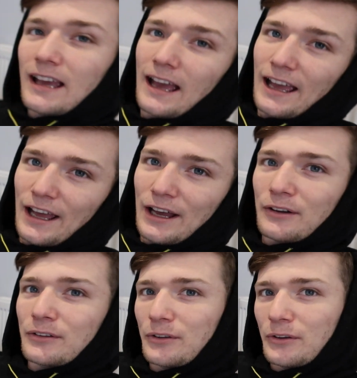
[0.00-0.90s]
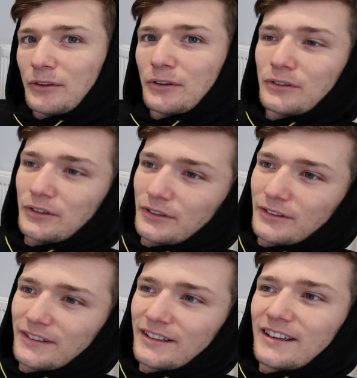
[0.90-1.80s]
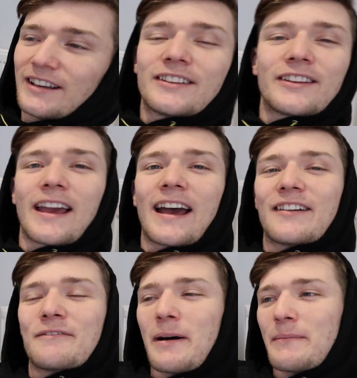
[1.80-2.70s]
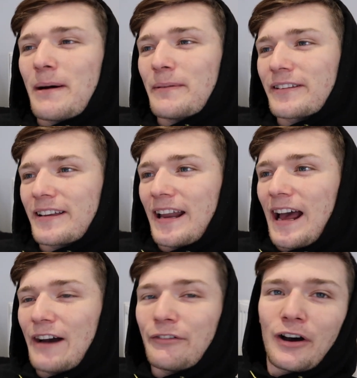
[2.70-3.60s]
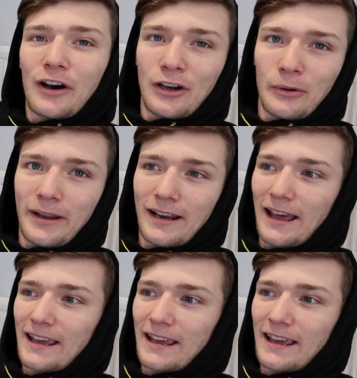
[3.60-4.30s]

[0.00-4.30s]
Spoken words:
How do you do? So yeah, my mum is gonna have Harlow and